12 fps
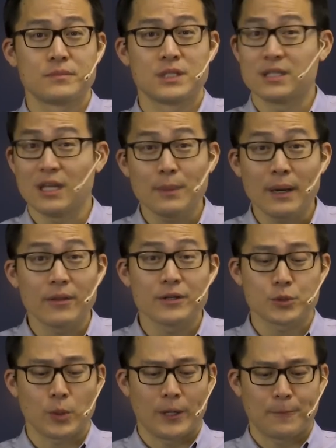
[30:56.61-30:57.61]
Just think about it
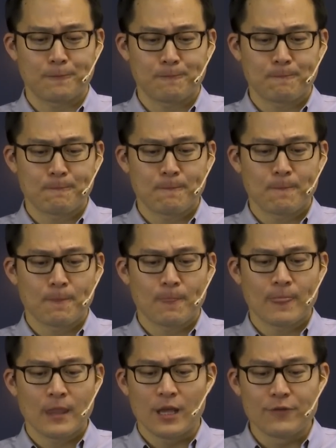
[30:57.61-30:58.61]
this way
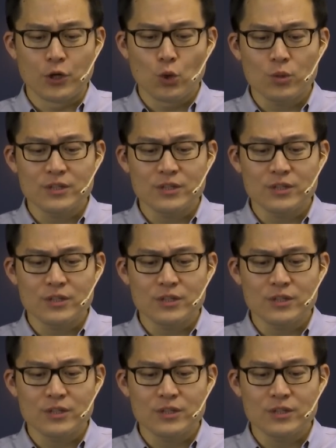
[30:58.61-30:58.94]
if you